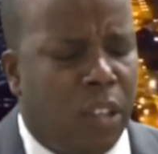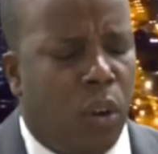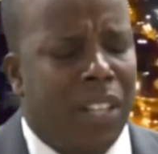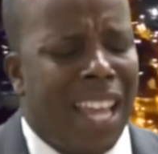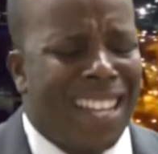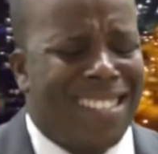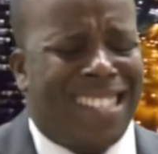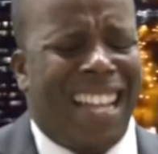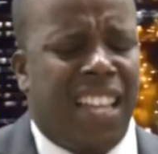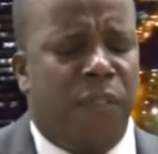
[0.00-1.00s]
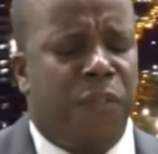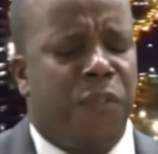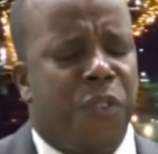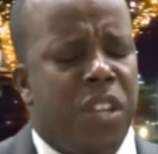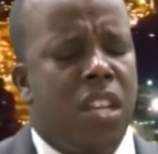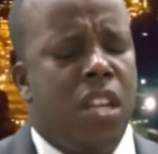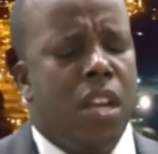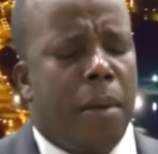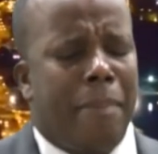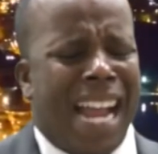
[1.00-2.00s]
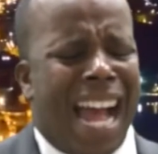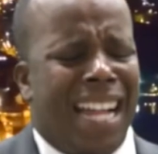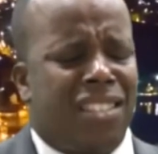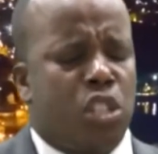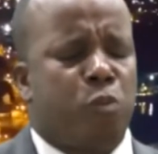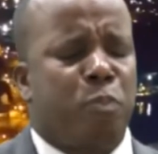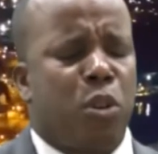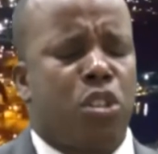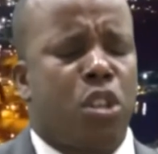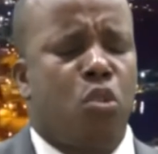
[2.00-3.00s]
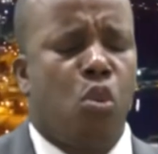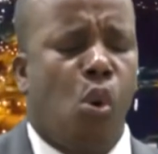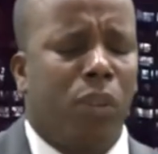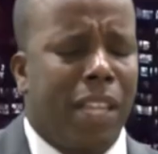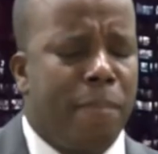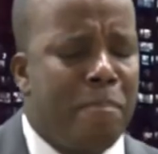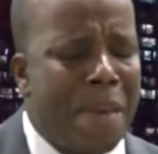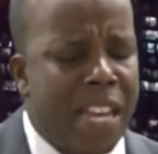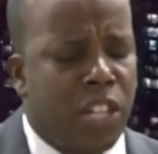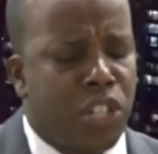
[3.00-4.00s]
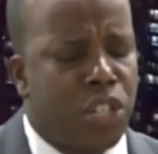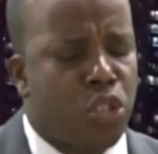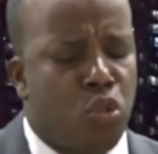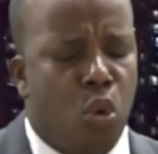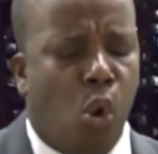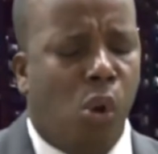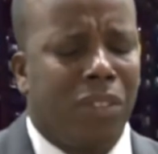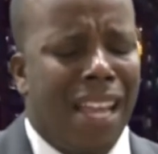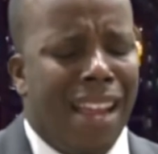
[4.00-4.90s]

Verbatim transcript: Lord, set them free. My God, this person who hold the pictures, who hold